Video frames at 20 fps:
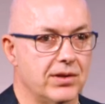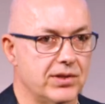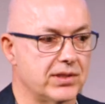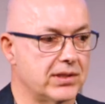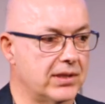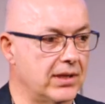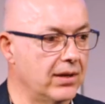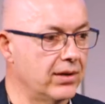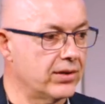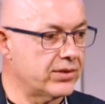
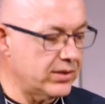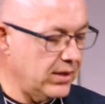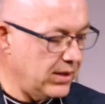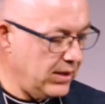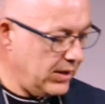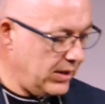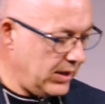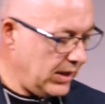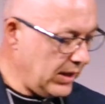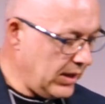Skills,
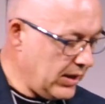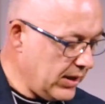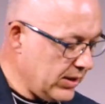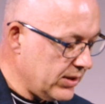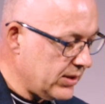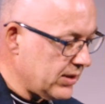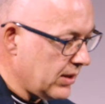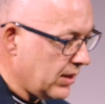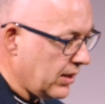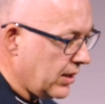it
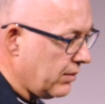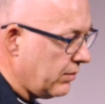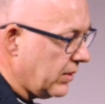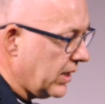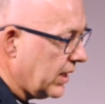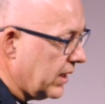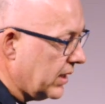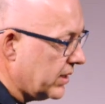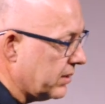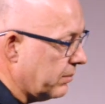
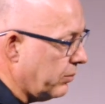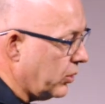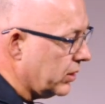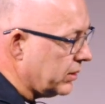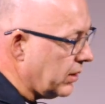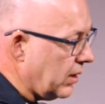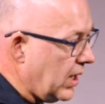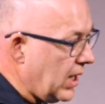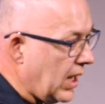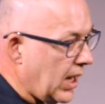is
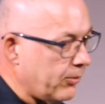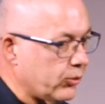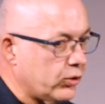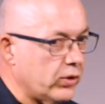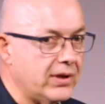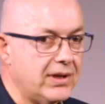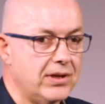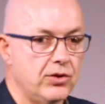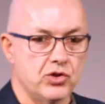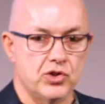important. I'm
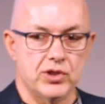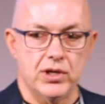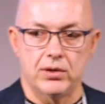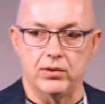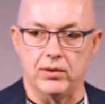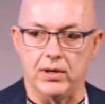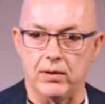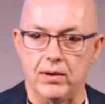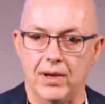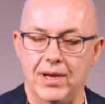talking in
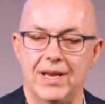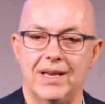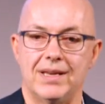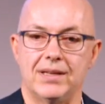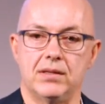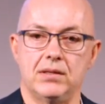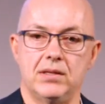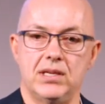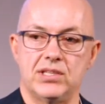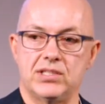general,
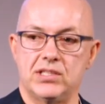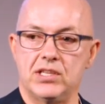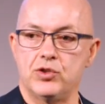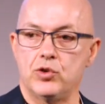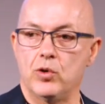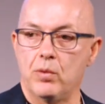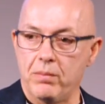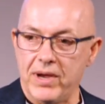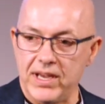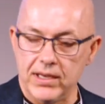
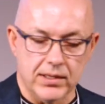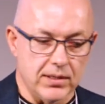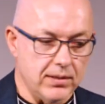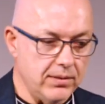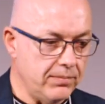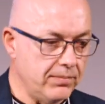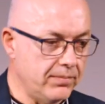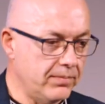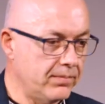decision making,